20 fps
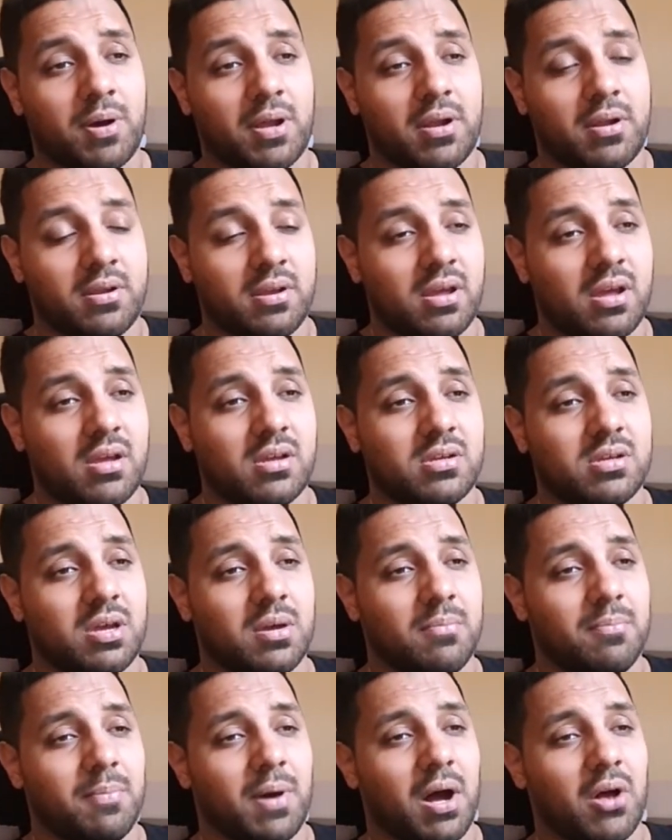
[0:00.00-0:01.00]
and
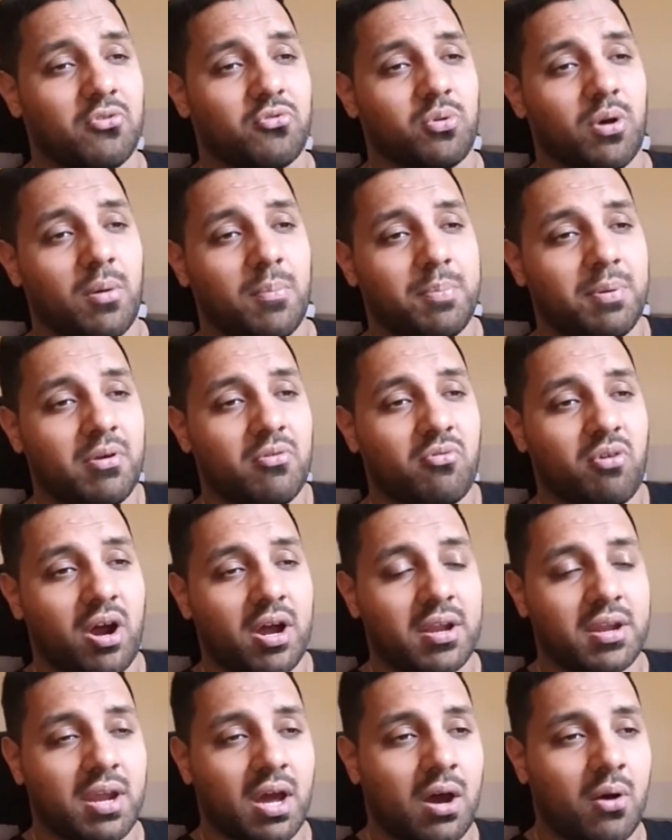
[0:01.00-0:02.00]
it might as well be
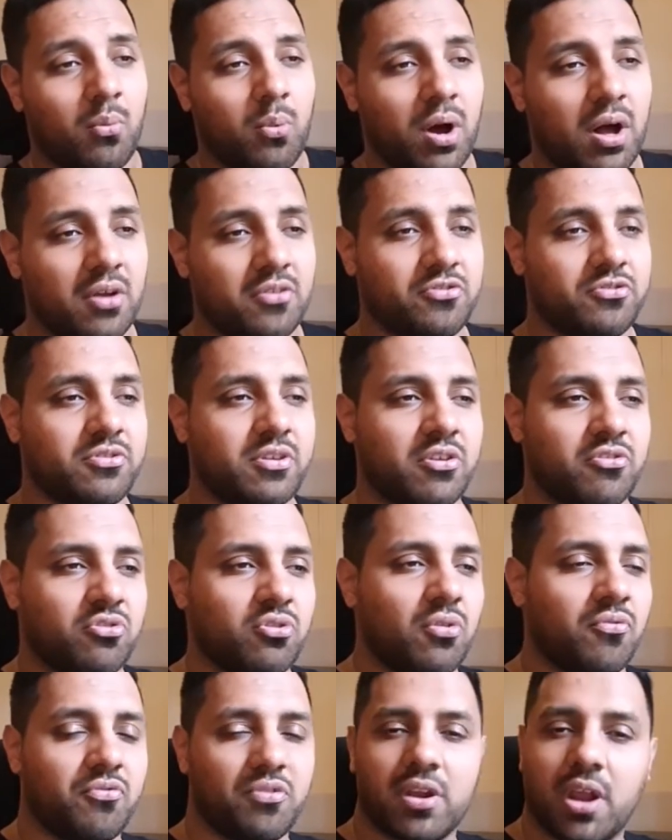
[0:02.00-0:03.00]
right now whilst there's
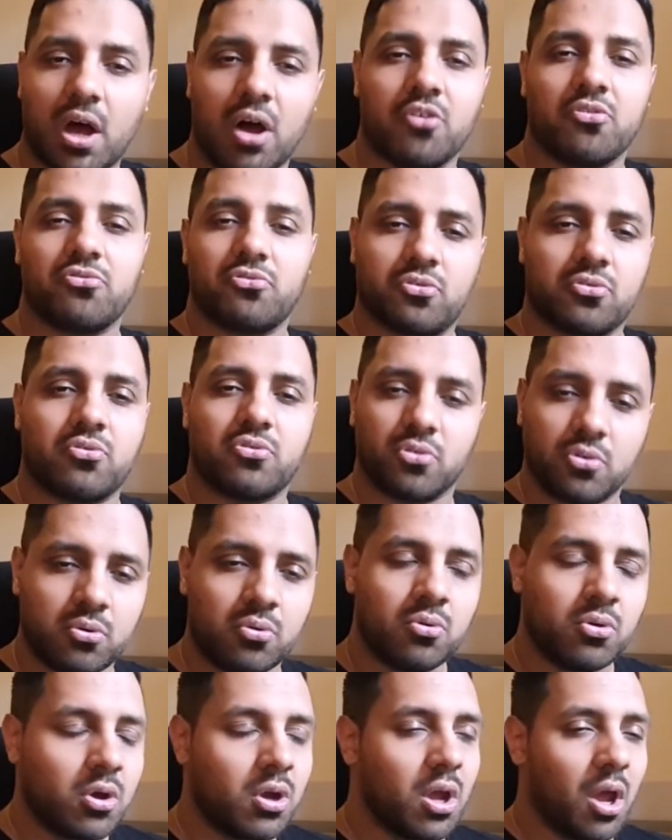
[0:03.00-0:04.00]
nothing else to
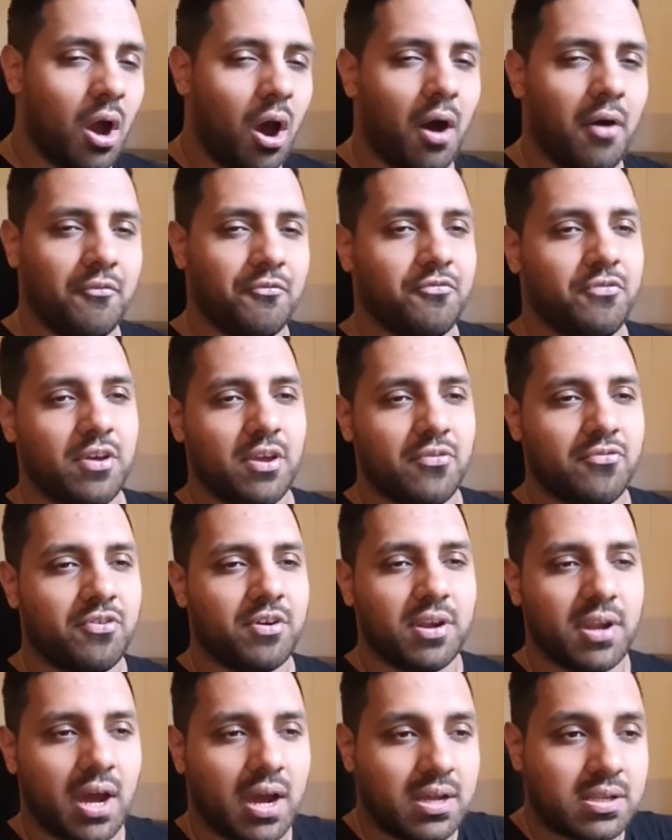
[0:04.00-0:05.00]
do on
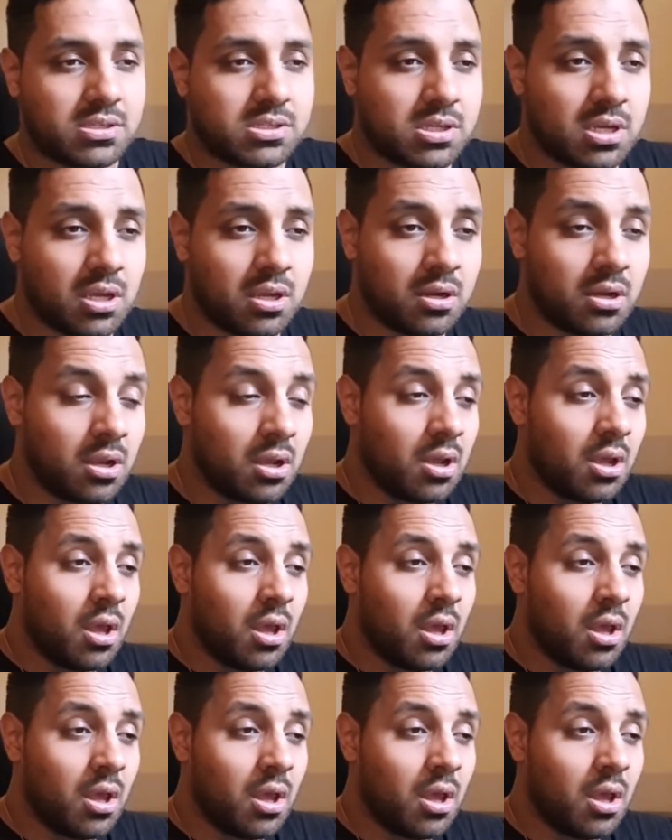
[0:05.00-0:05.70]
FIFA 19.